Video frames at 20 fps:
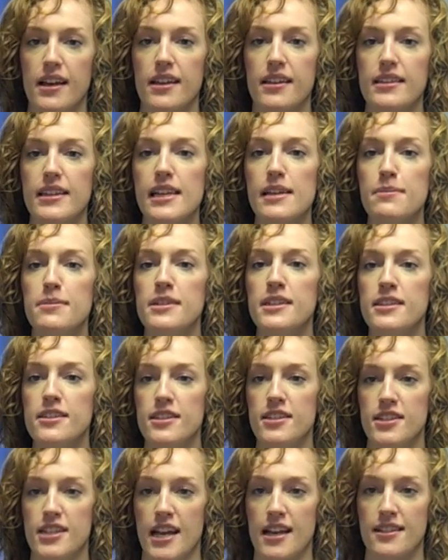Labelling
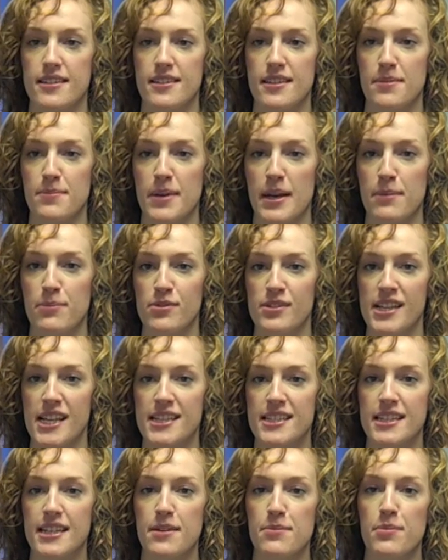suggests that by
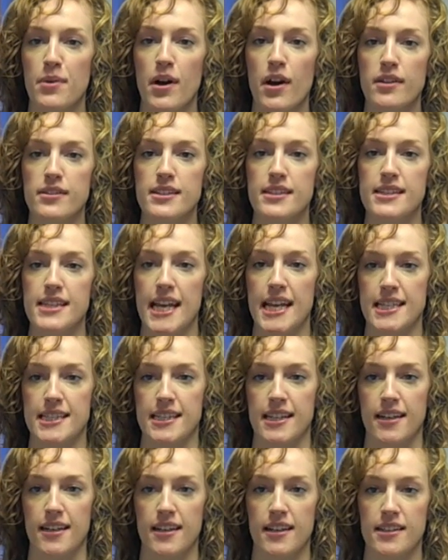presenting important
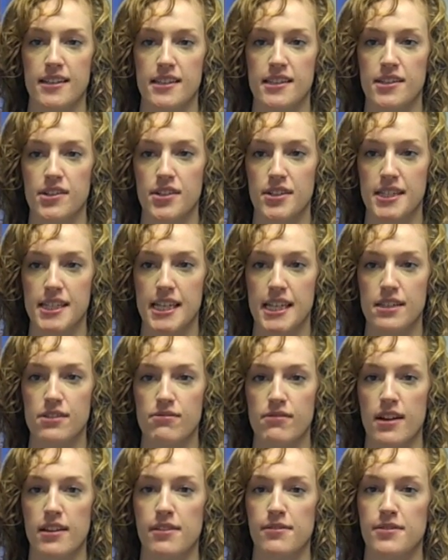data and discussing its
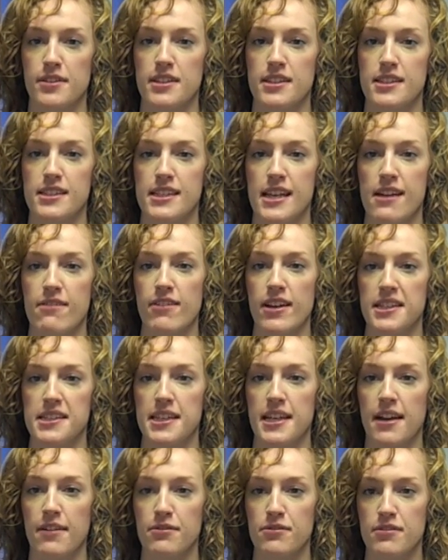relevance
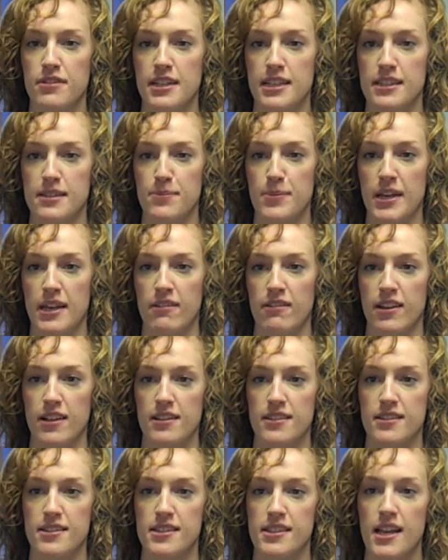directly after an
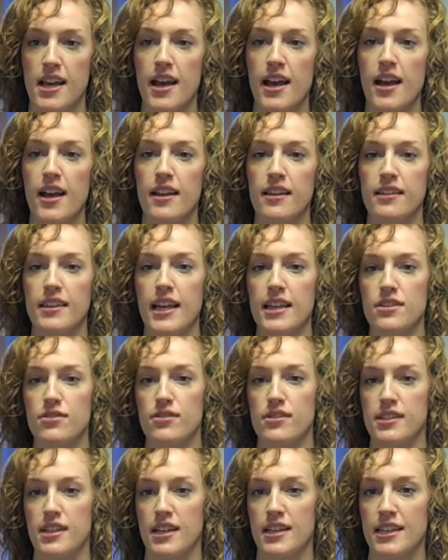experience,
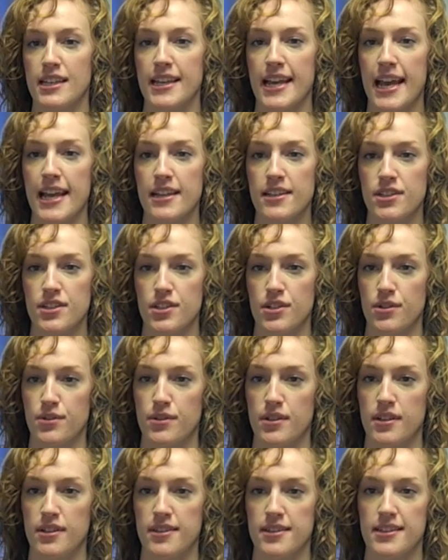lecturers can engage
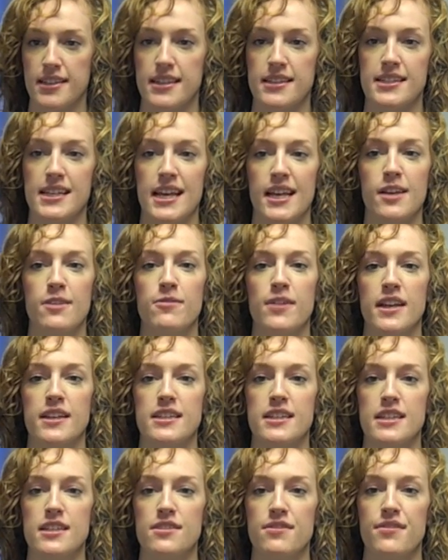students and take
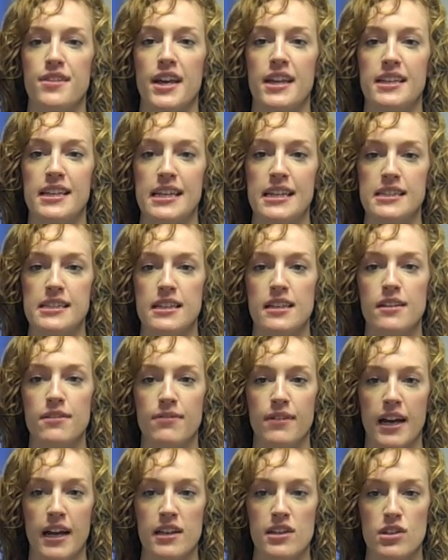advantage of their need to
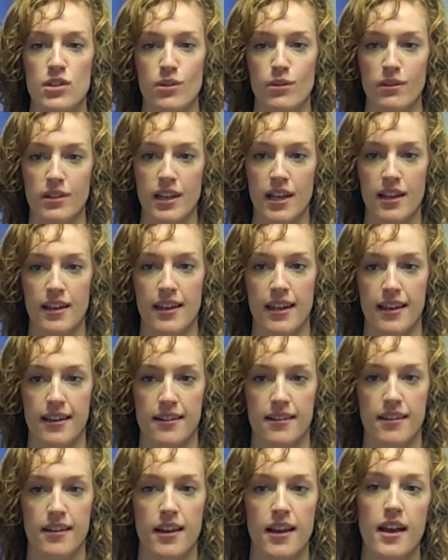define new
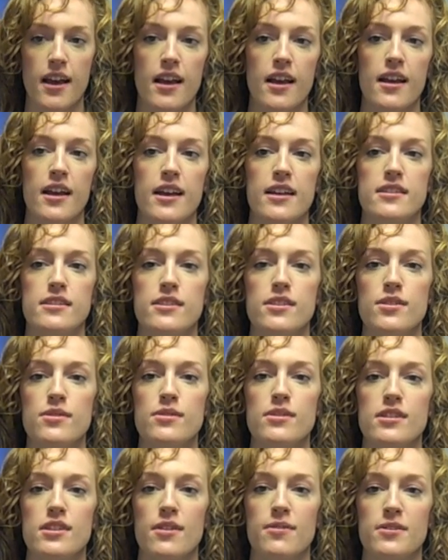learning. As
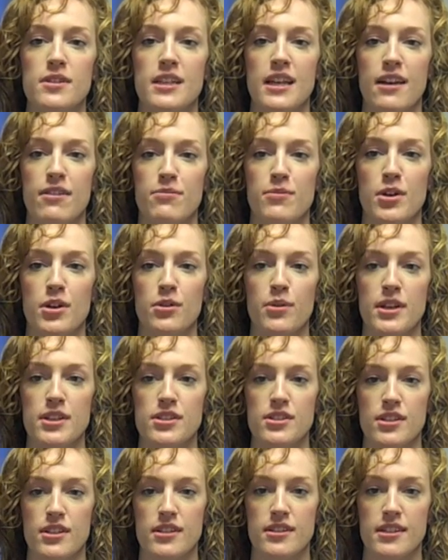students often have more
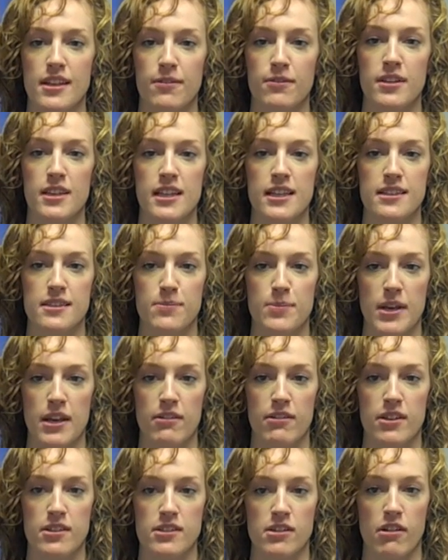questions after the
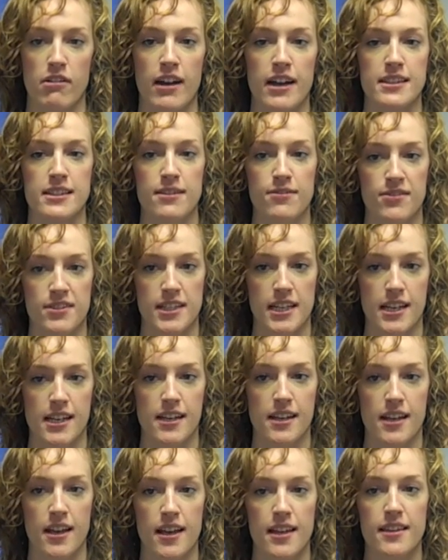experience or activity,
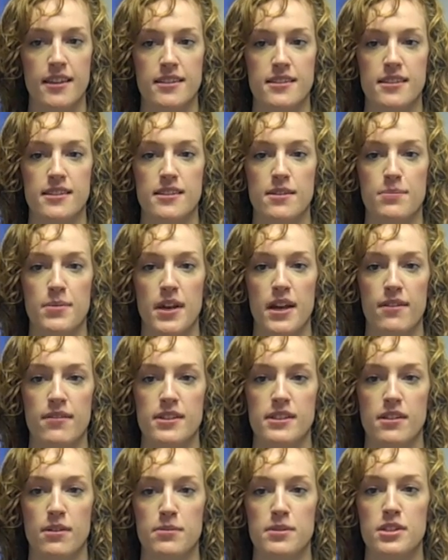this is the
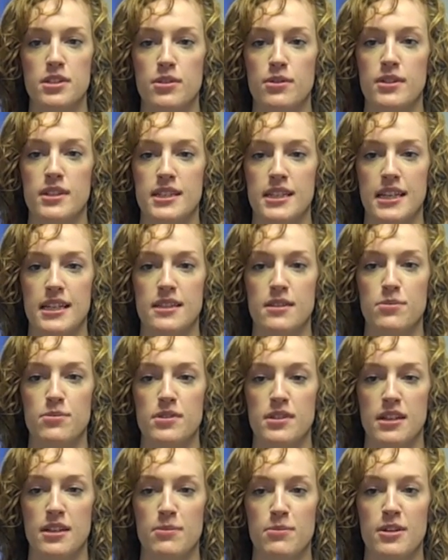perfect opportunity to
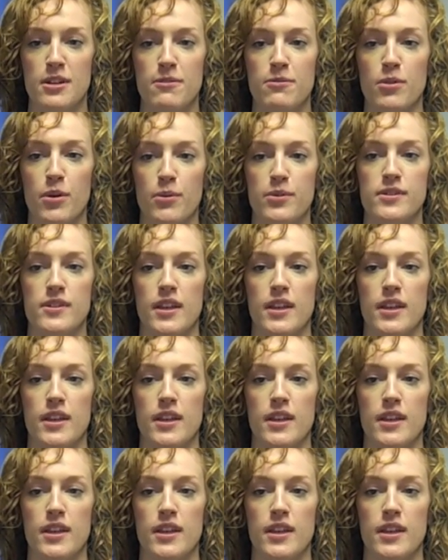debrief what was